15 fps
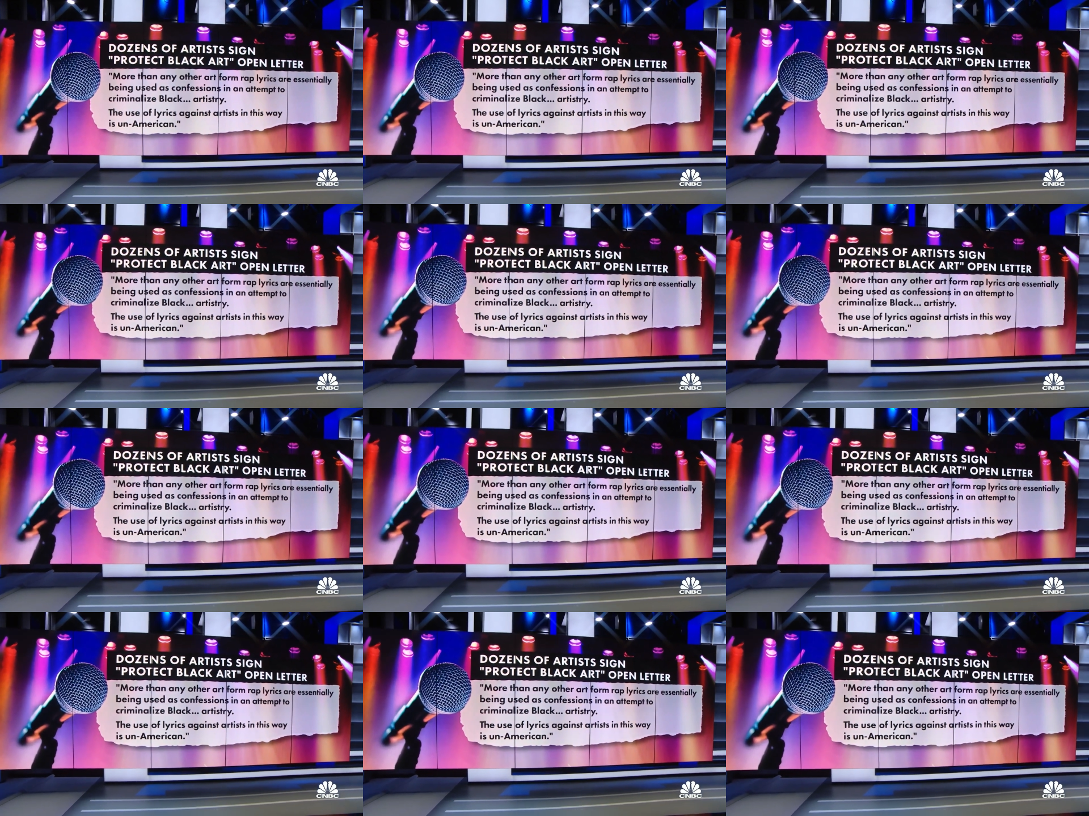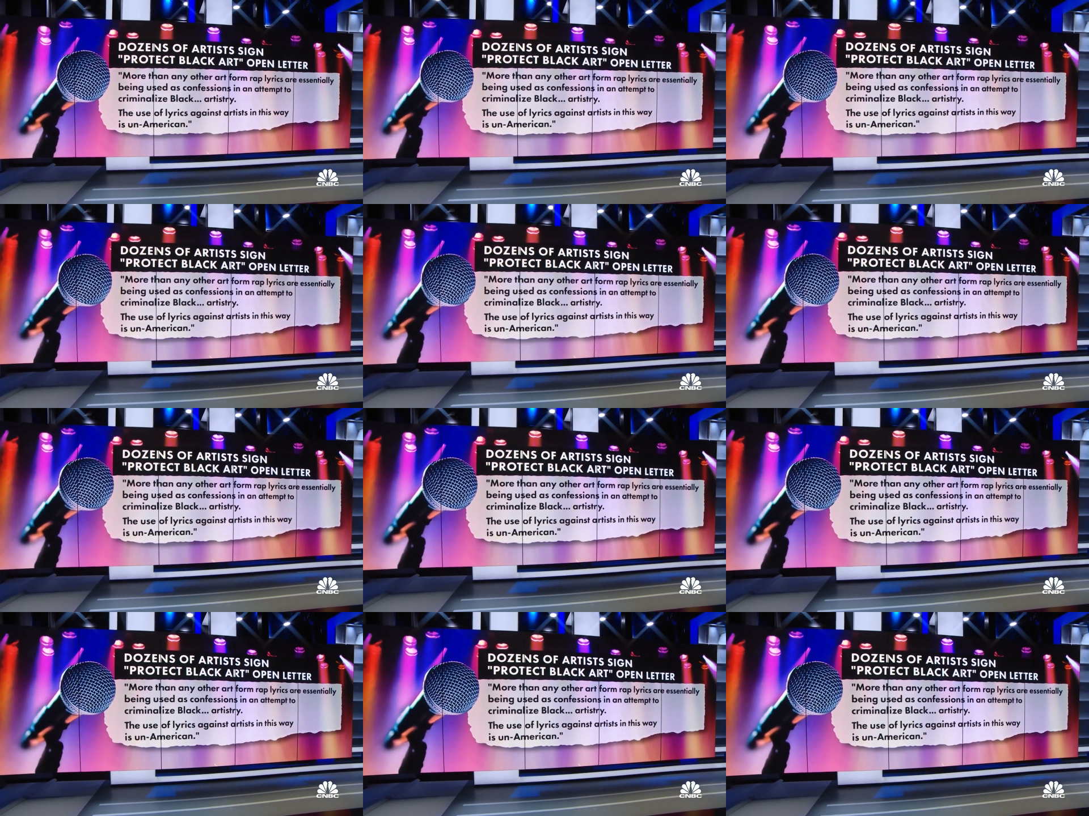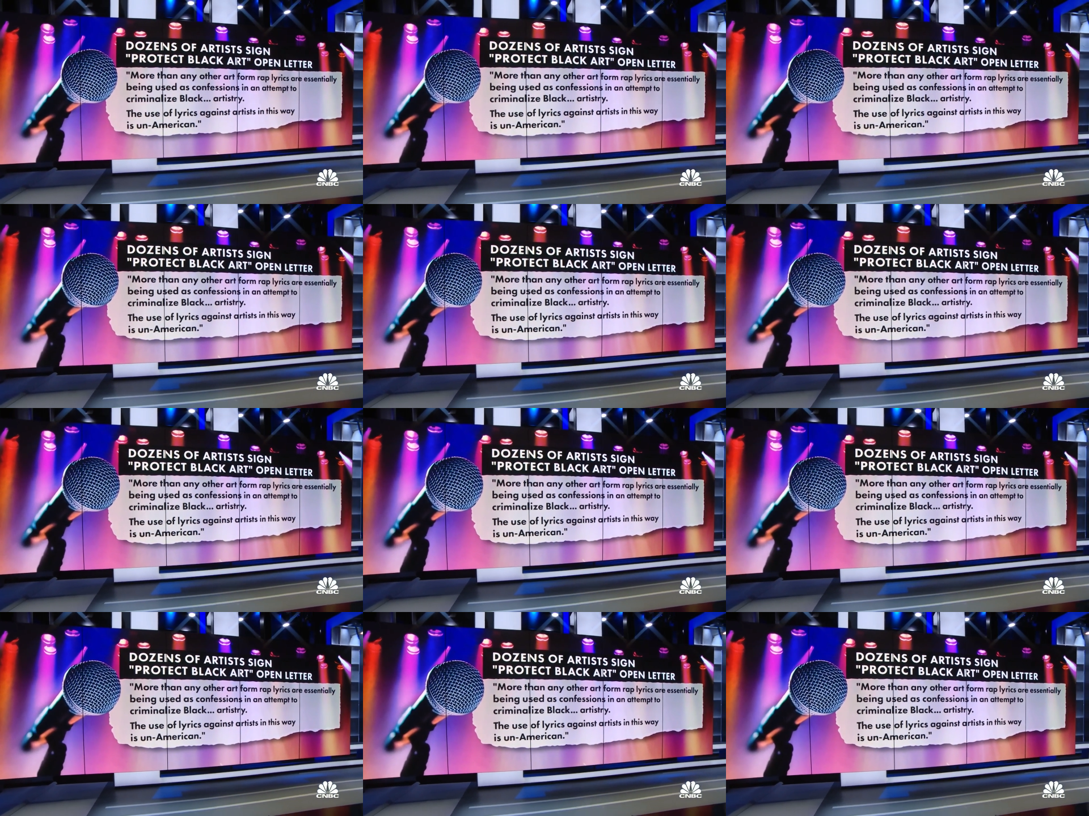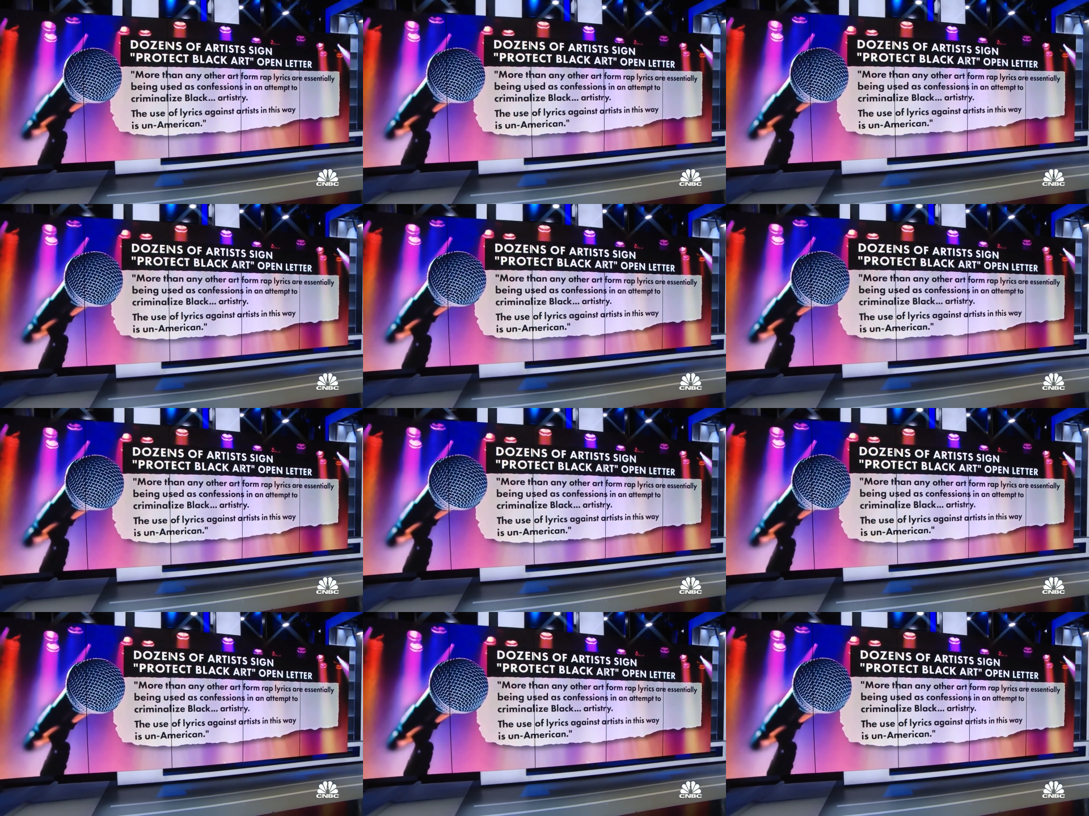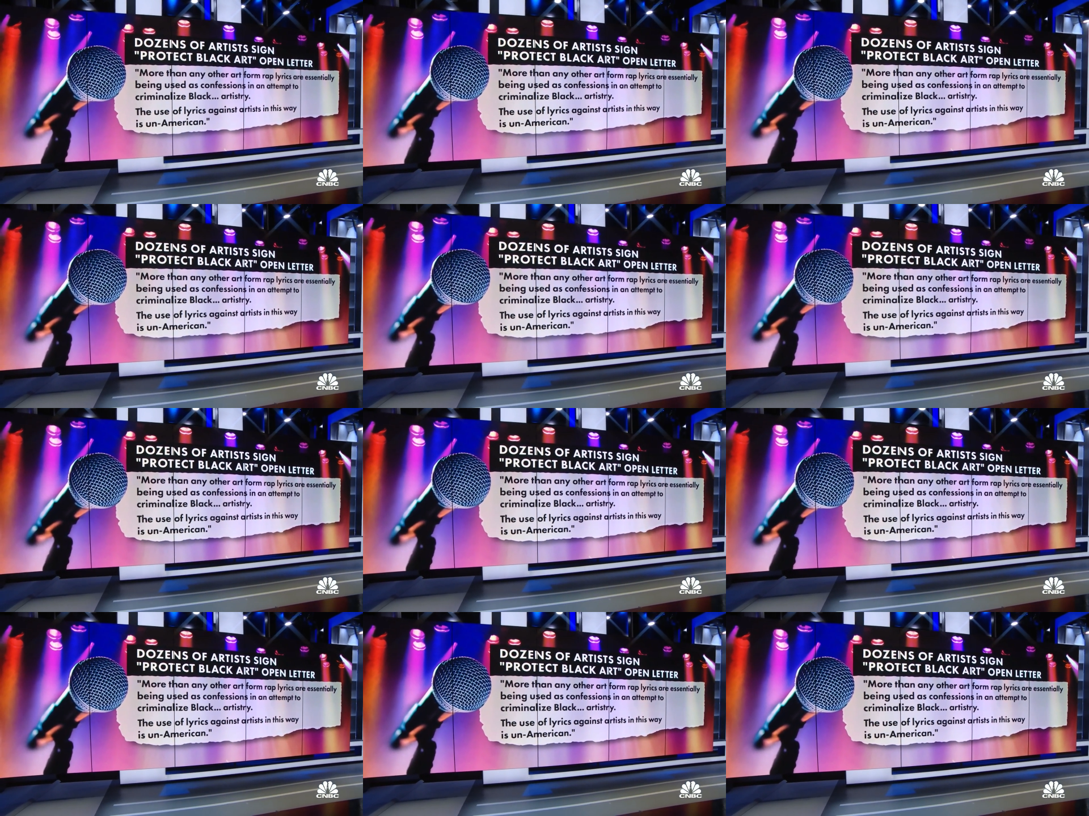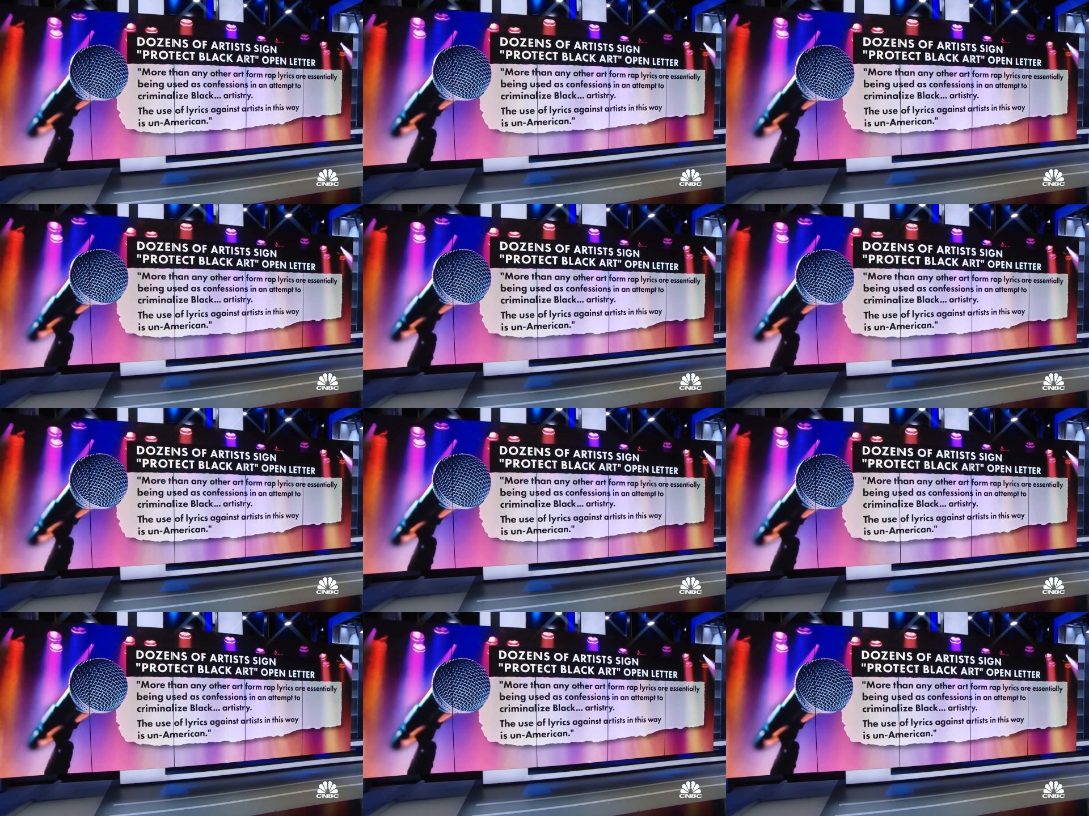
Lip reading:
(no speaker visible)